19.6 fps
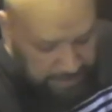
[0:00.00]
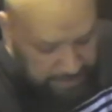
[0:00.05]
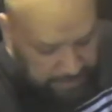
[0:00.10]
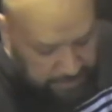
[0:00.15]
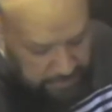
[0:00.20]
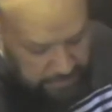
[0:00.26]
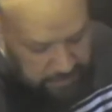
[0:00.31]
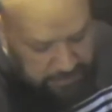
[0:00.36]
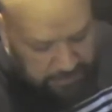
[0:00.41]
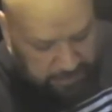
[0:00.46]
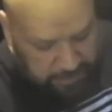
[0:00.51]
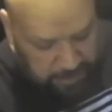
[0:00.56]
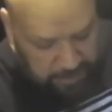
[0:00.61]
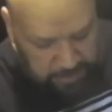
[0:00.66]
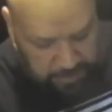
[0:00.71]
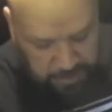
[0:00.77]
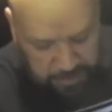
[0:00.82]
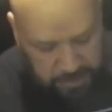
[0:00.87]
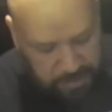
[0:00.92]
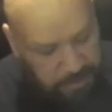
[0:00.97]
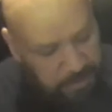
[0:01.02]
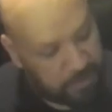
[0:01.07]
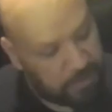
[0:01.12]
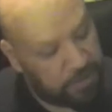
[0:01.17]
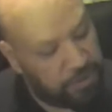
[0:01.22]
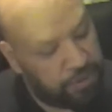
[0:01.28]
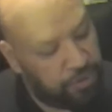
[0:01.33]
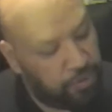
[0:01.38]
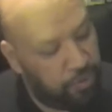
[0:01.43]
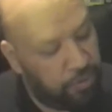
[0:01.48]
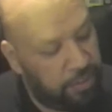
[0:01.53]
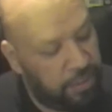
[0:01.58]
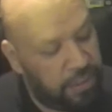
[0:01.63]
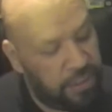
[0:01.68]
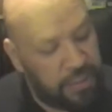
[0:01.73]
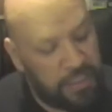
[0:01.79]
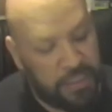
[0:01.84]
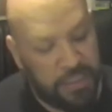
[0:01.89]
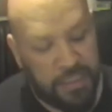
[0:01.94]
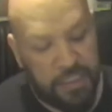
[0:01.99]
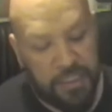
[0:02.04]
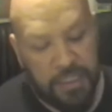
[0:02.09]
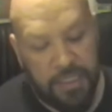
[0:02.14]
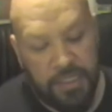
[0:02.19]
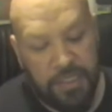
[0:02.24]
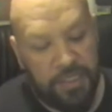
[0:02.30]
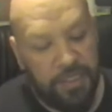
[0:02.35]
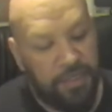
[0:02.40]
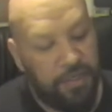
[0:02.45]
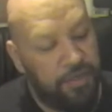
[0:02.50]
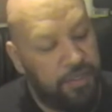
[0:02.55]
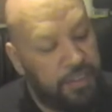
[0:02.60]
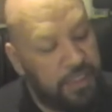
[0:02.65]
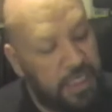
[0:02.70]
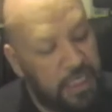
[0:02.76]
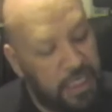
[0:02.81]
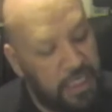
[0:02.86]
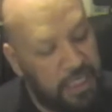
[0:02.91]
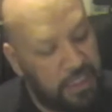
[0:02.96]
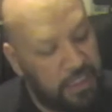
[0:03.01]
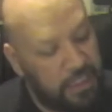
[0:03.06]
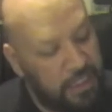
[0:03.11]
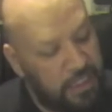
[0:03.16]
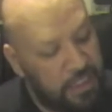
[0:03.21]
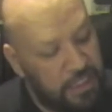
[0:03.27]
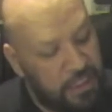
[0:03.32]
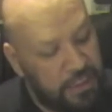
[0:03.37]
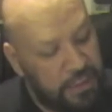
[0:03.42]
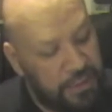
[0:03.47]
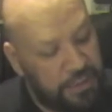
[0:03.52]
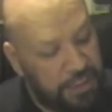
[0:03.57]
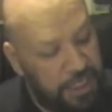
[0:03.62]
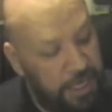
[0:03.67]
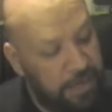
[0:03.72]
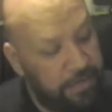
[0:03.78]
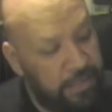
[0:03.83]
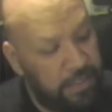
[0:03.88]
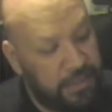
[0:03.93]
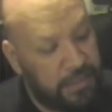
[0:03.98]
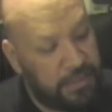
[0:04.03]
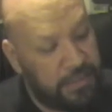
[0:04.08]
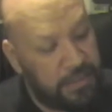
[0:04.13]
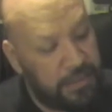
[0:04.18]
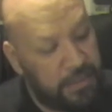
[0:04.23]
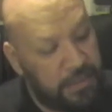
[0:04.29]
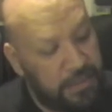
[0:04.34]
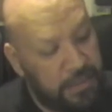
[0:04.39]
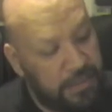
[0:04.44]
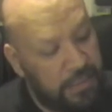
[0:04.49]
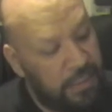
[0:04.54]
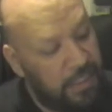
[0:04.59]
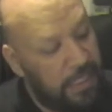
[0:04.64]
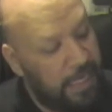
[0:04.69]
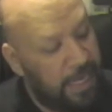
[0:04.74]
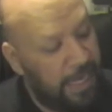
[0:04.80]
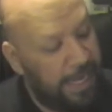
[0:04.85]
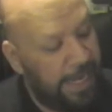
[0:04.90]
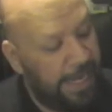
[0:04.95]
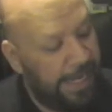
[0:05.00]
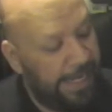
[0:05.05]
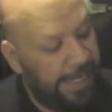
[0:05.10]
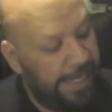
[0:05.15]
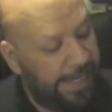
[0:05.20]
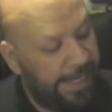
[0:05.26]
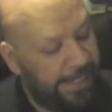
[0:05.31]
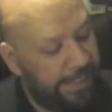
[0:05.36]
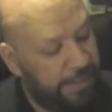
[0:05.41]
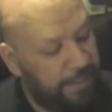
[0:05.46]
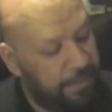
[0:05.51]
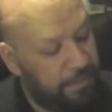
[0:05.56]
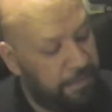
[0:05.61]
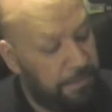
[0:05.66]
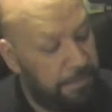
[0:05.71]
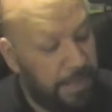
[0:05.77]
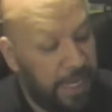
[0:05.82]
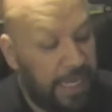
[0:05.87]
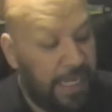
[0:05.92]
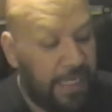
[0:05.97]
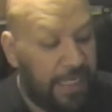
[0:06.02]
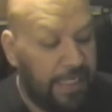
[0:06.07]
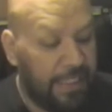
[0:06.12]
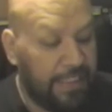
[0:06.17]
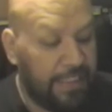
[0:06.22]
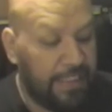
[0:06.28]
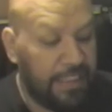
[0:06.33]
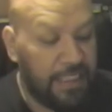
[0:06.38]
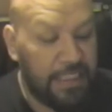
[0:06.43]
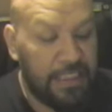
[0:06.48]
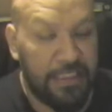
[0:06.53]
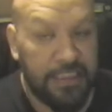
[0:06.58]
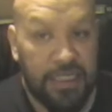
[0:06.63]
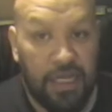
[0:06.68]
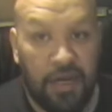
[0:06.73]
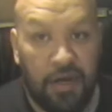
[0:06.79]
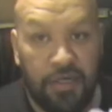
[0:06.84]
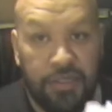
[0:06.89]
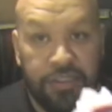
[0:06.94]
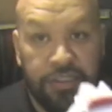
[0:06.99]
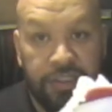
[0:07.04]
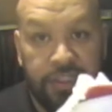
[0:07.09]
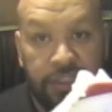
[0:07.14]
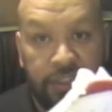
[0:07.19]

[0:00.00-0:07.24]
here, these are Jordan 13 Cherries. And man, these are